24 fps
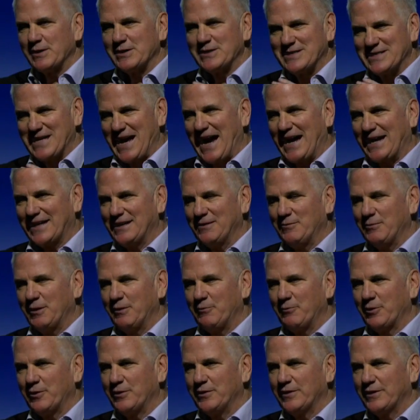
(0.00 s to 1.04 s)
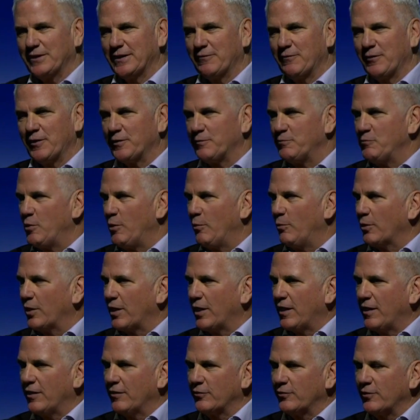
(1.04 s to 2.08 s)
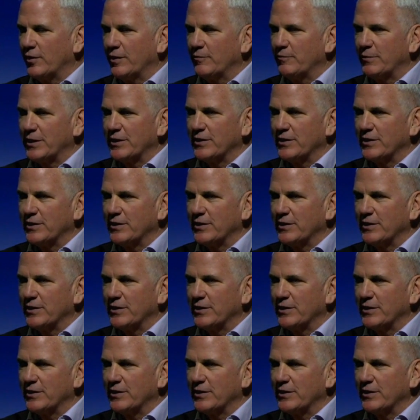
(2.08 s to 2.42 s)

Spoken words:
me exactly when they were going to deliver this mobile cars, right?